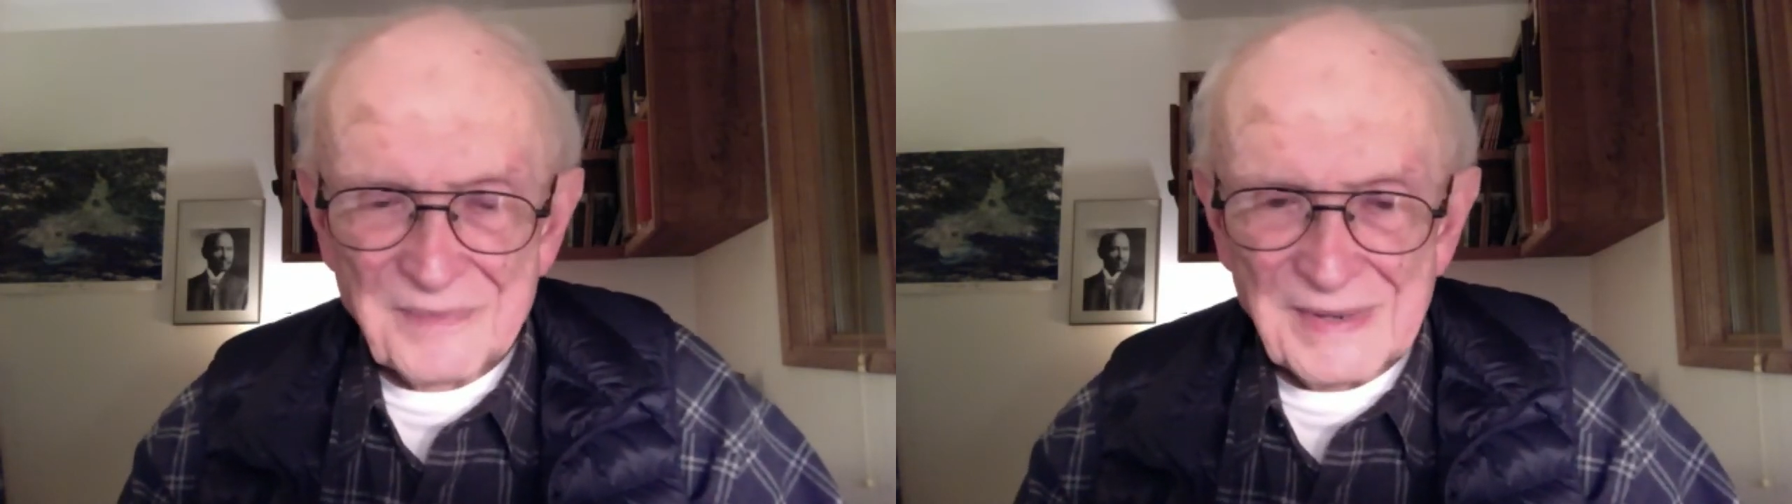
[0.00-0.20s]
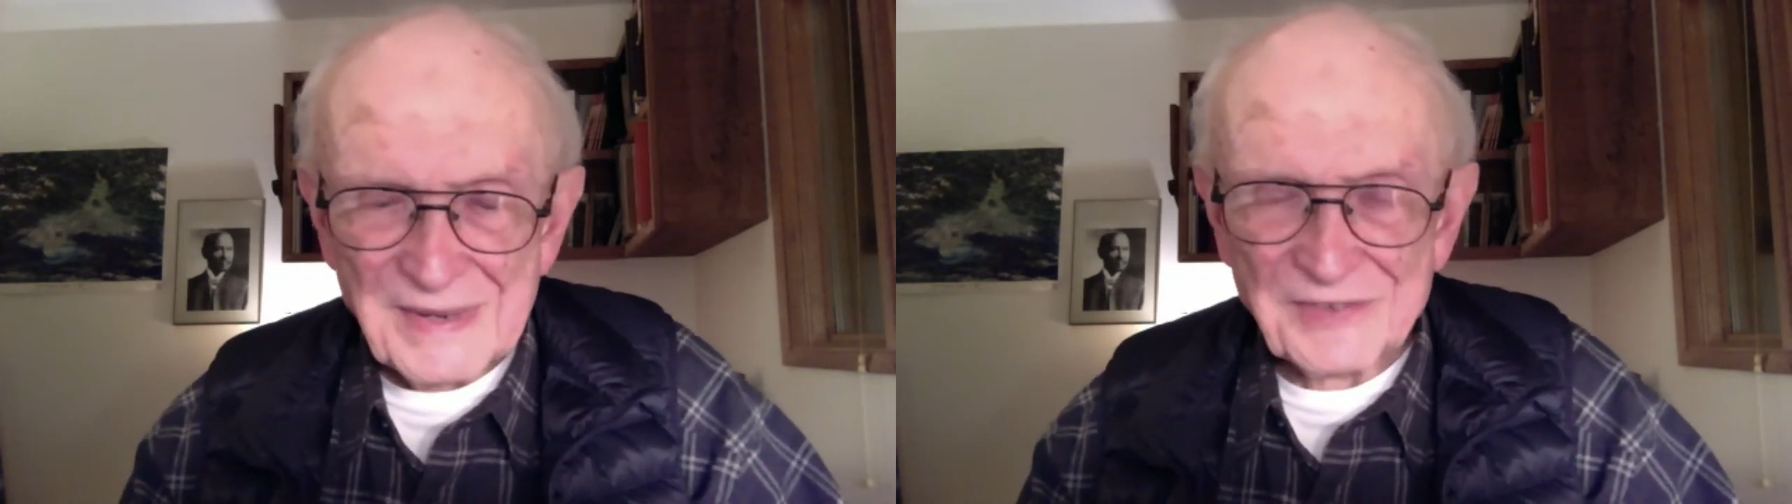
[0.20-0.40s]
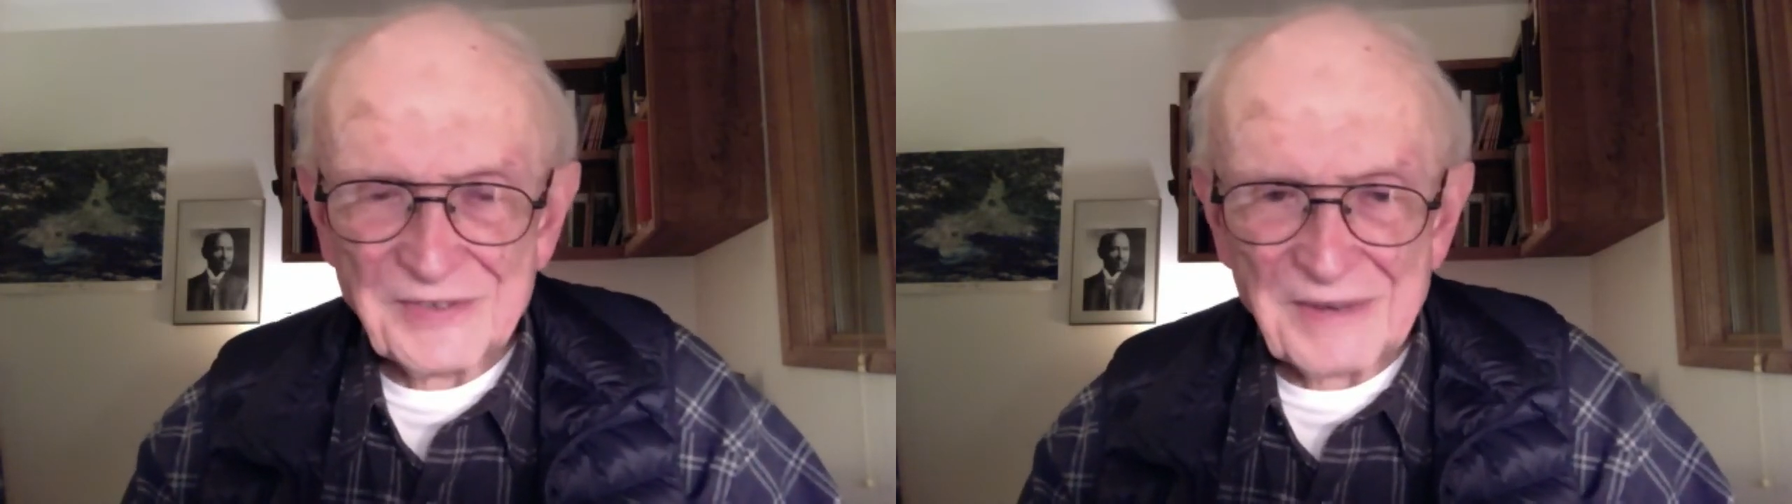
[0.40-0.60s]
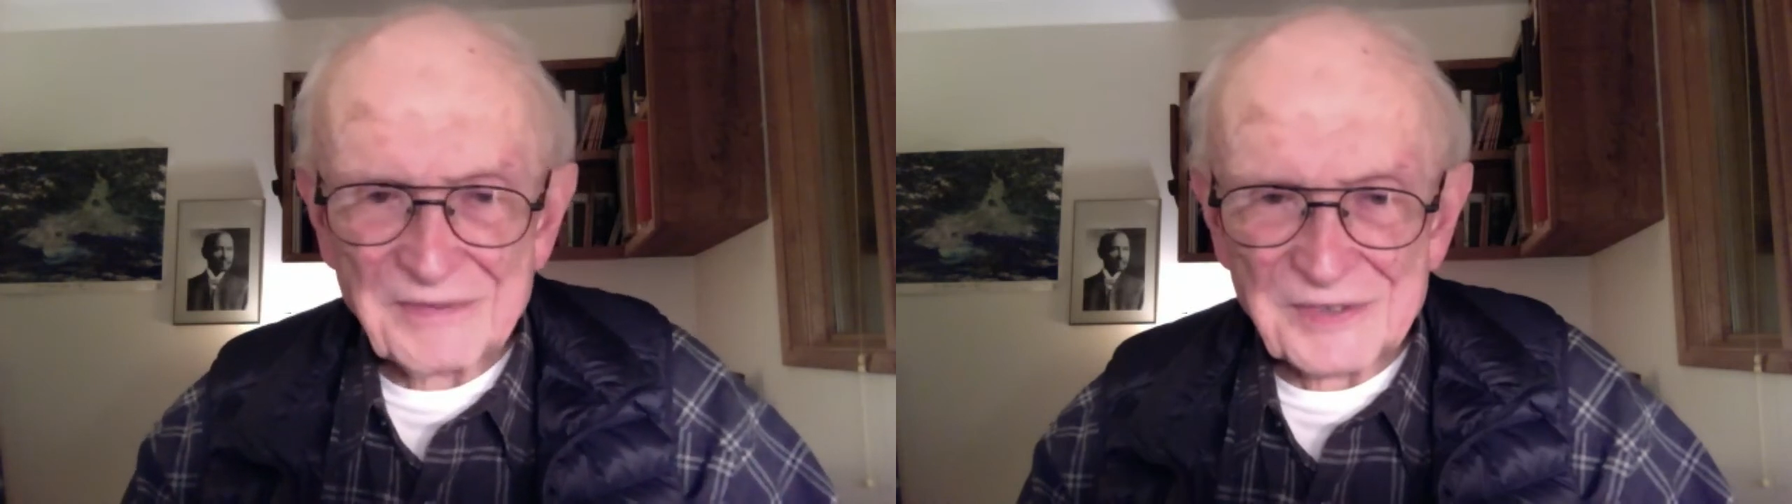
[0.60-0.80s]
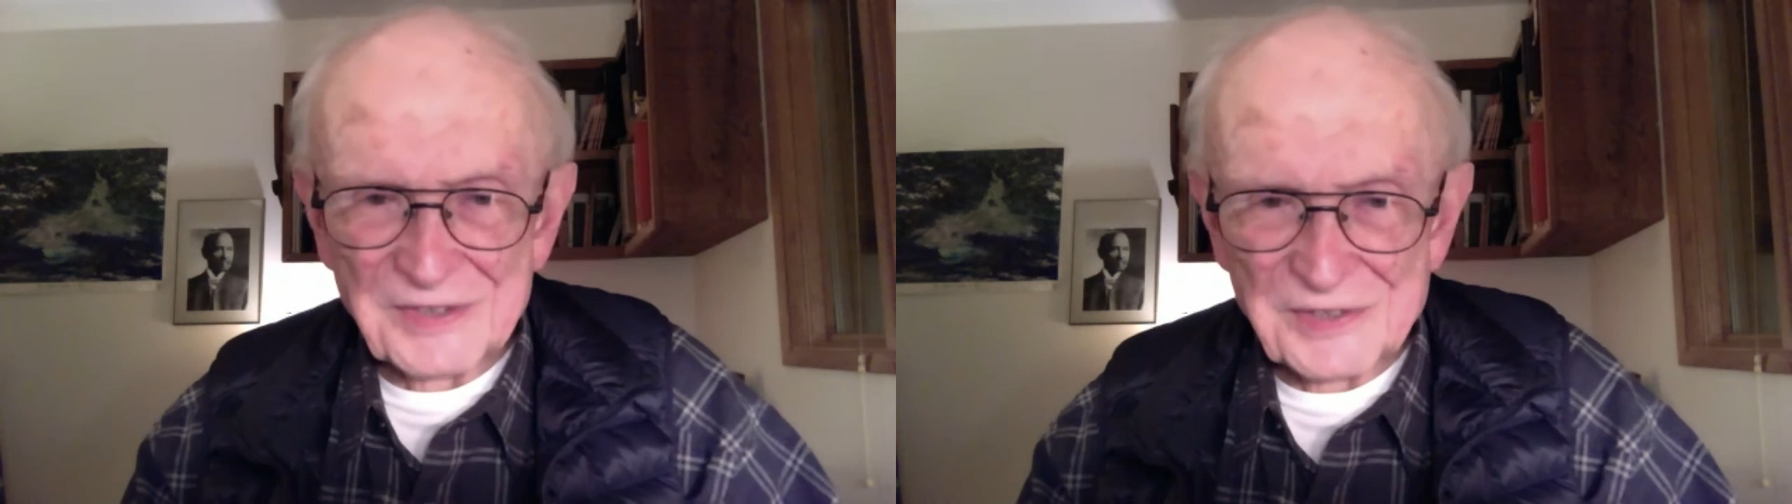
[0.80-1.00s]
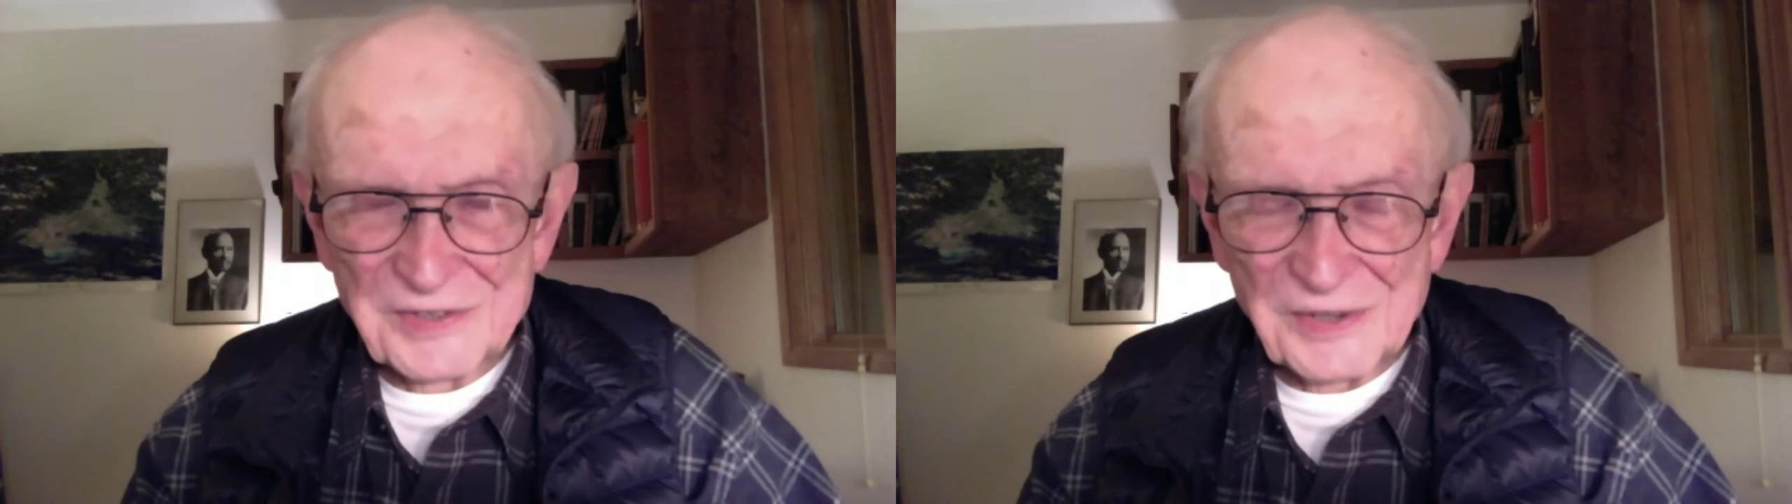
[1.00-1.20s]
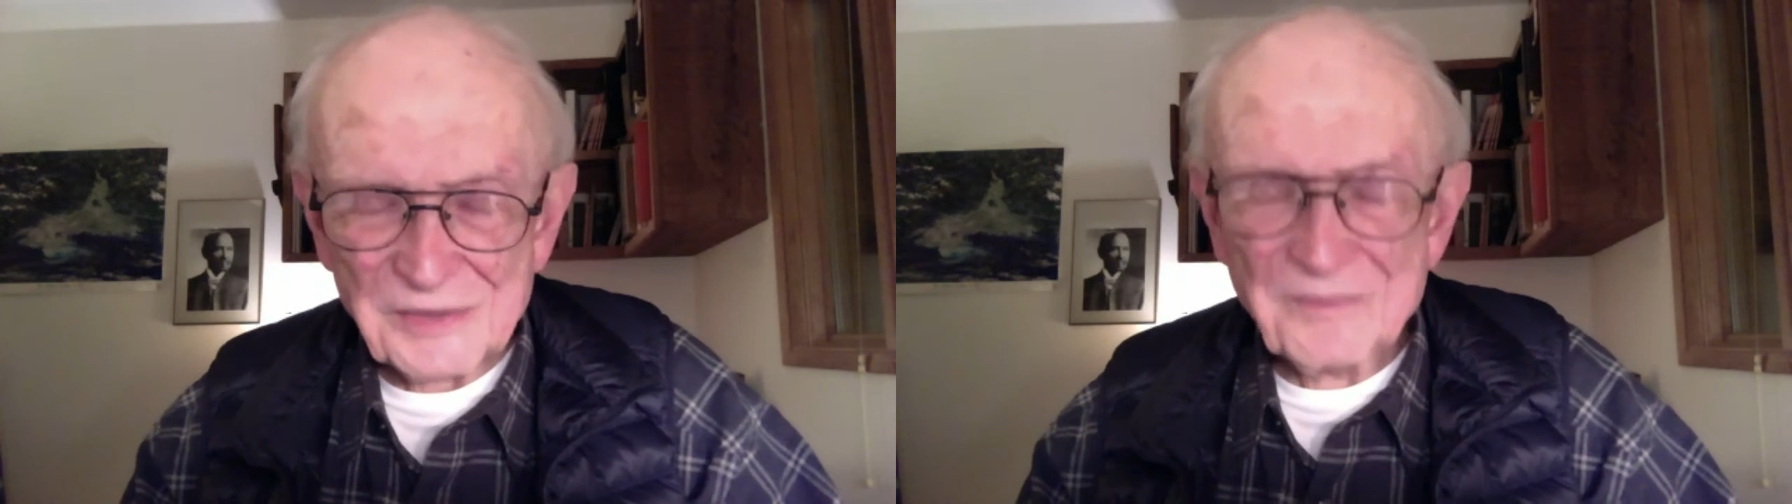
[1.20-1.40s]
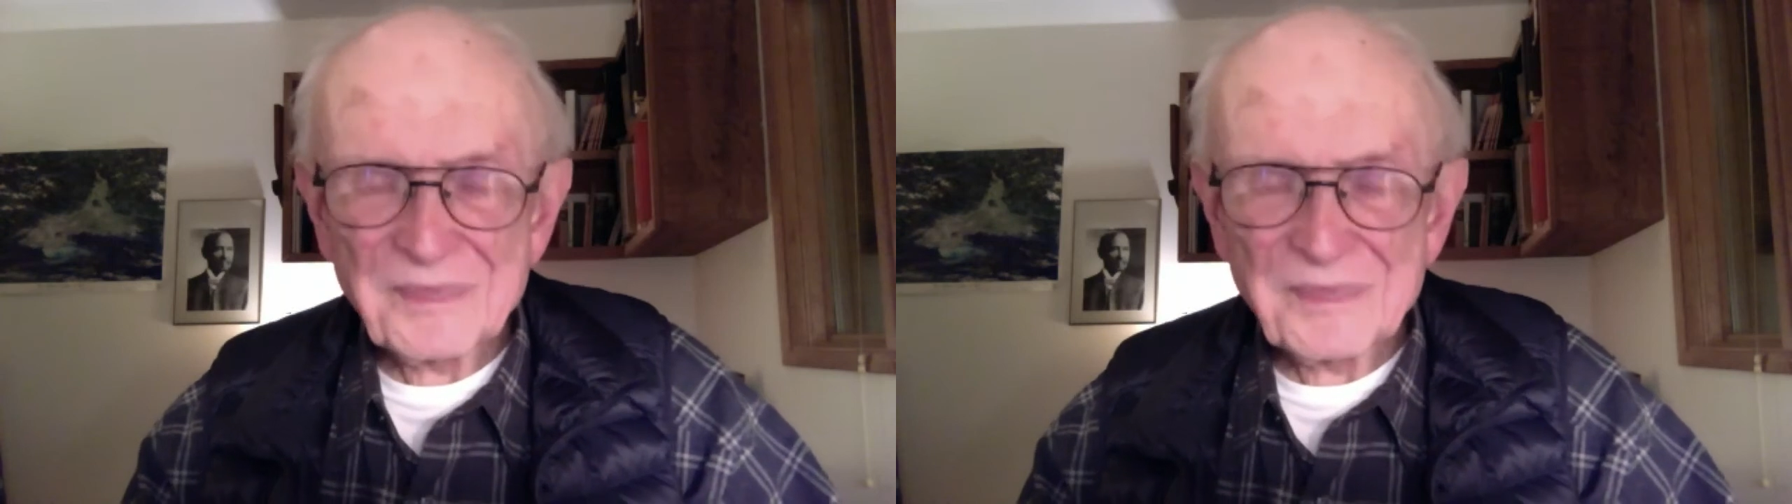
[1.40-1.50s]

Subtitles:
in San Francisco.